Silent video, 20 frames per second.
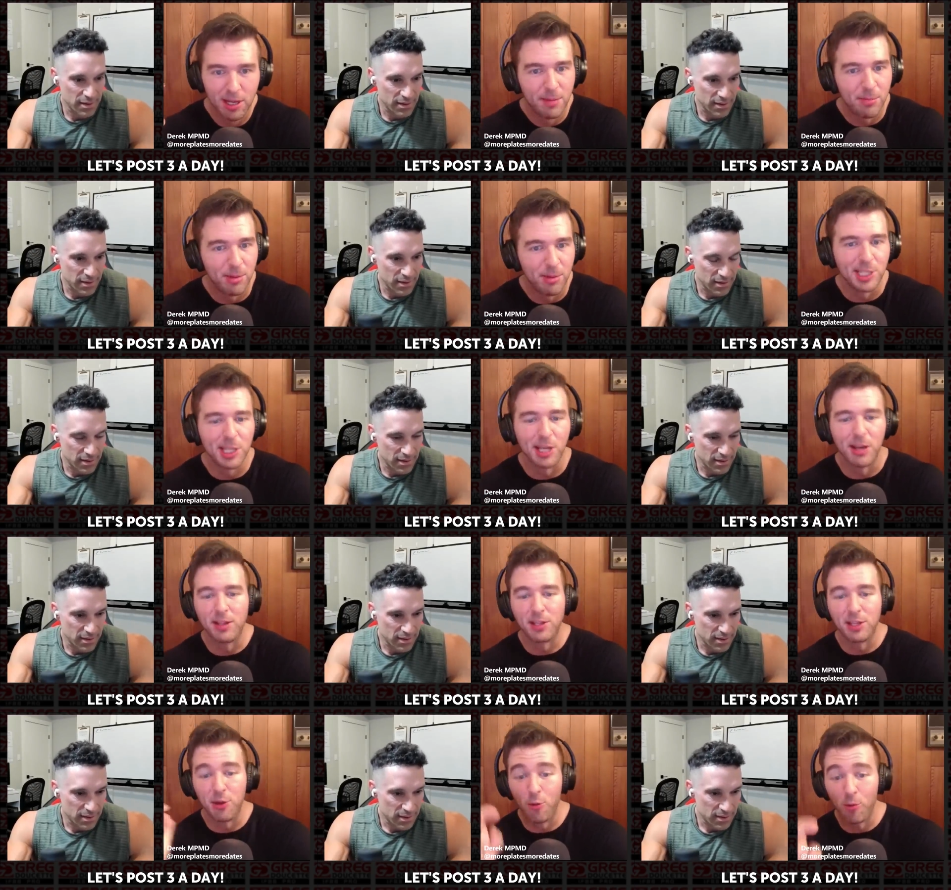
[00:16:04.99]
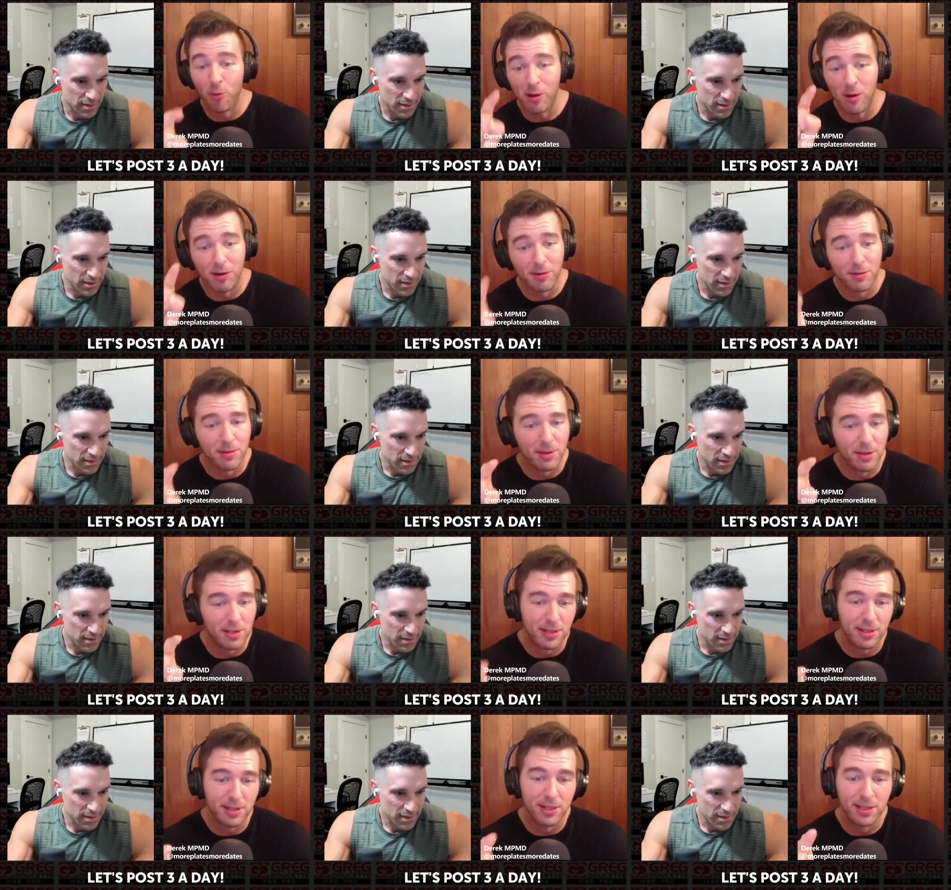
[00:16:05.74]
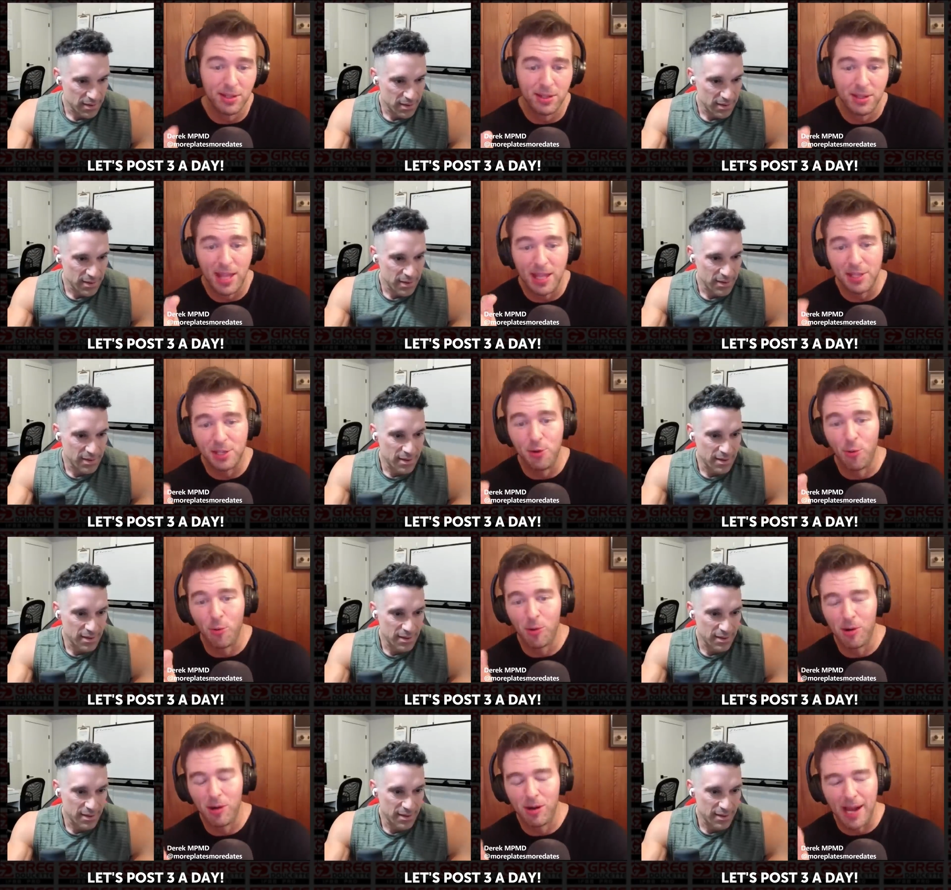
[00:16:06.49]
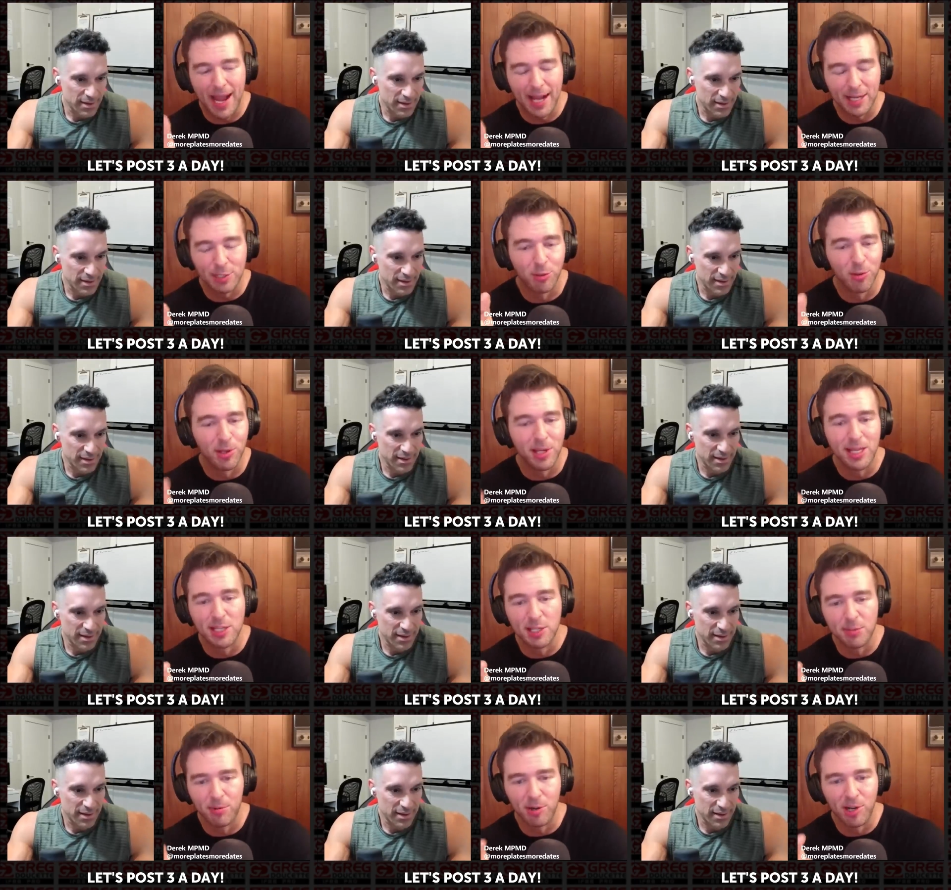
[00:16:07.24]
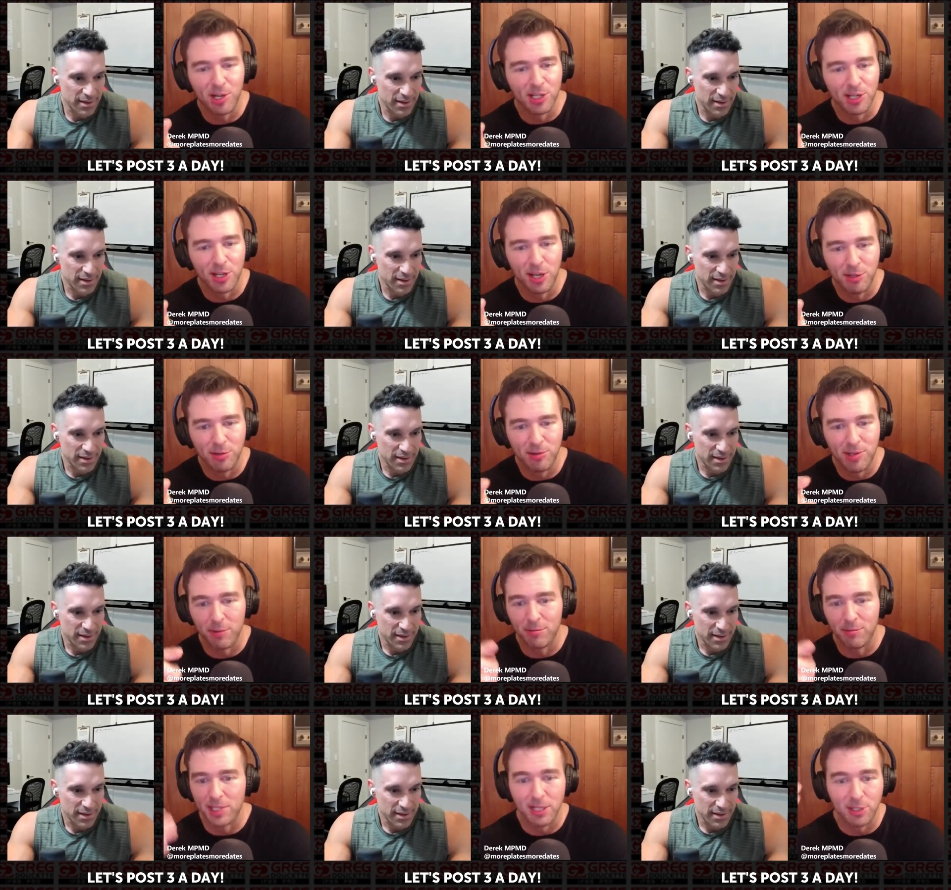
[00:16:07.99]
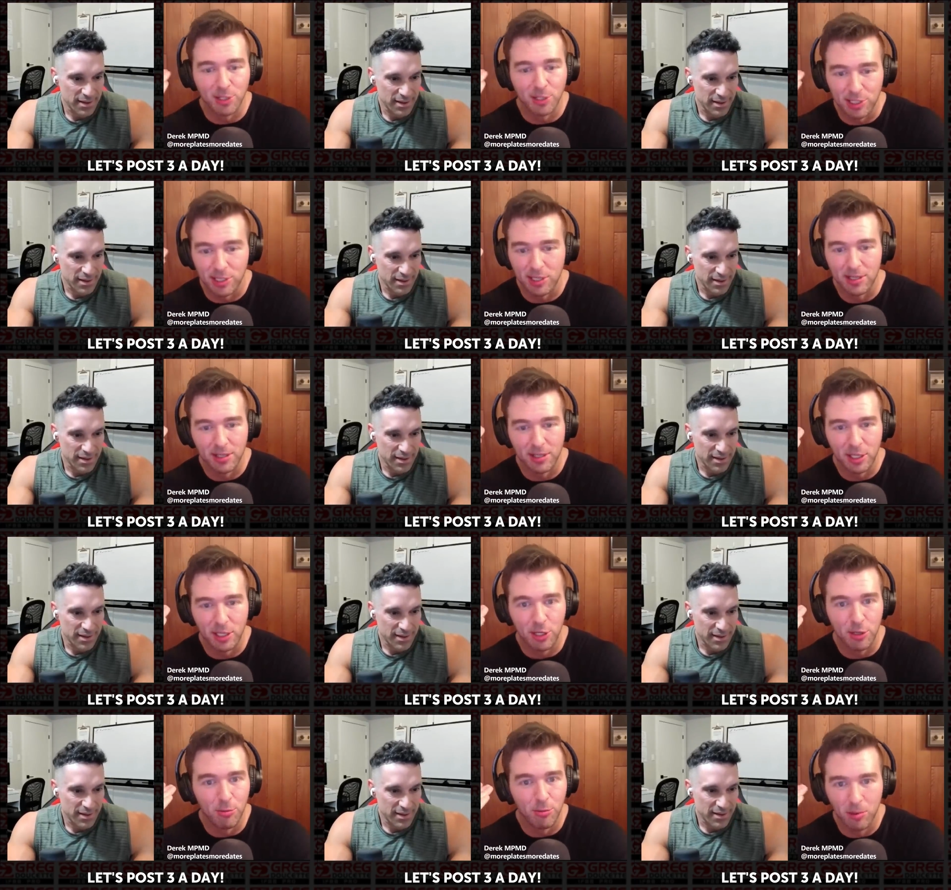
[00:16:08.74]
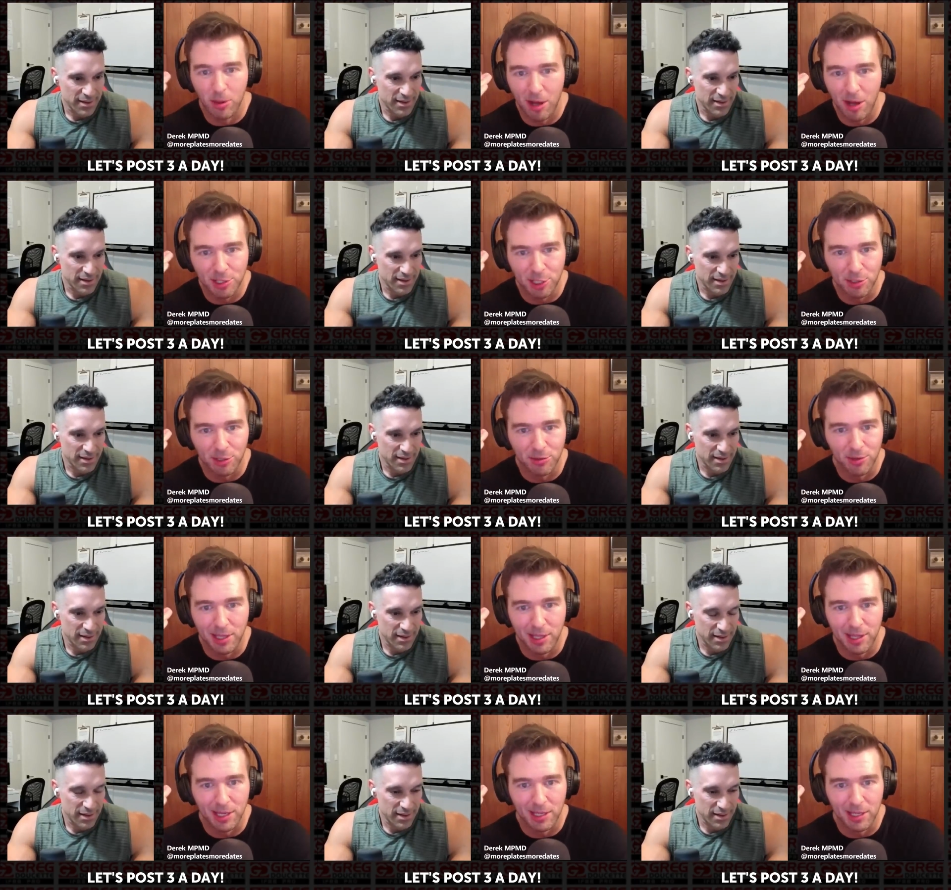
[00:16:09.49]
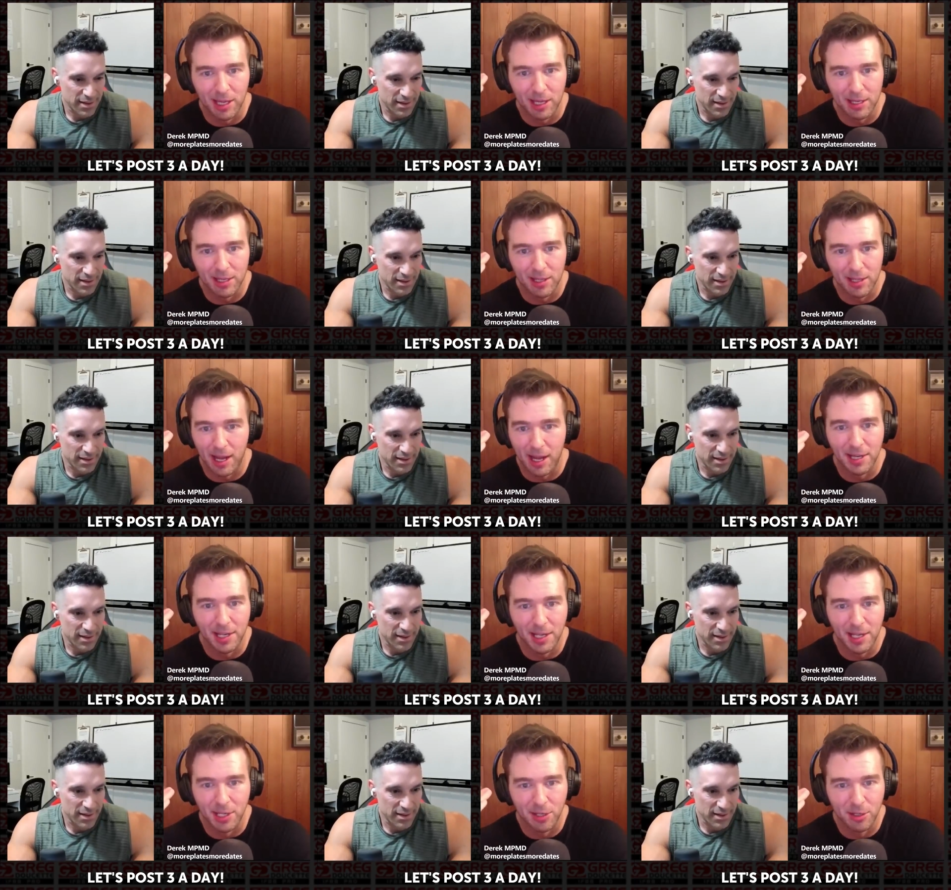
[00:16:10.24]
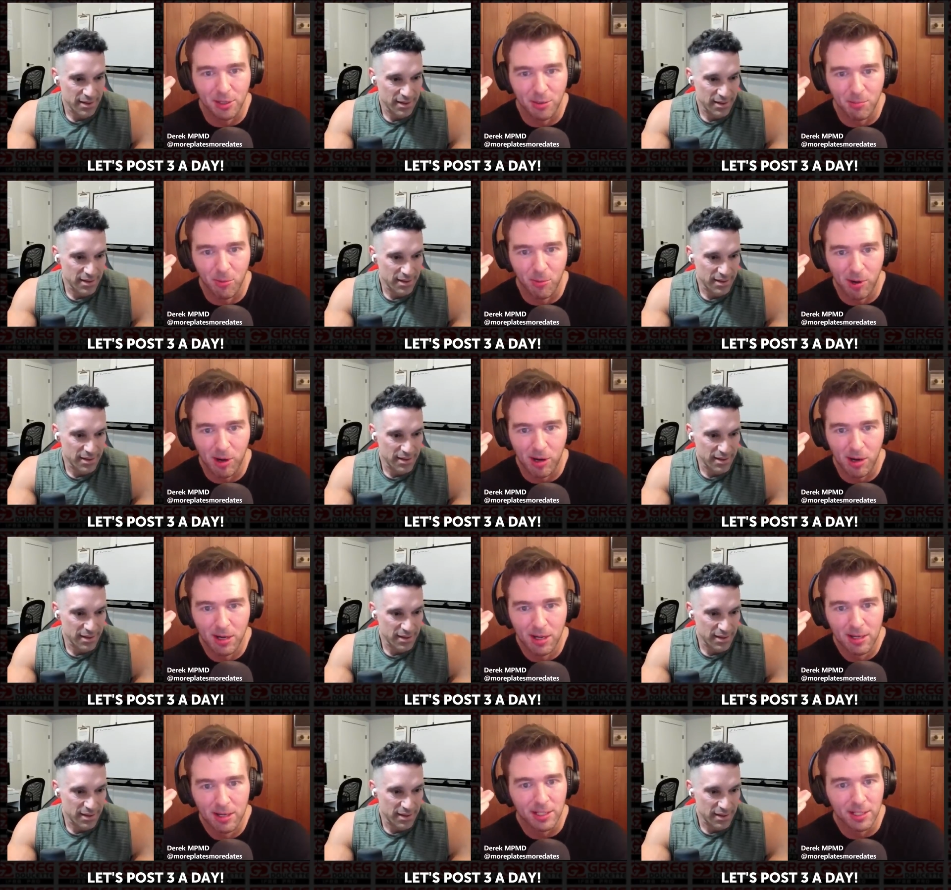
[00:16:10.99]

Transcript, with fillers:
Speaker 1: But it's like your your actual inspiration to do that? Was that just you logically thinking like I need to do more?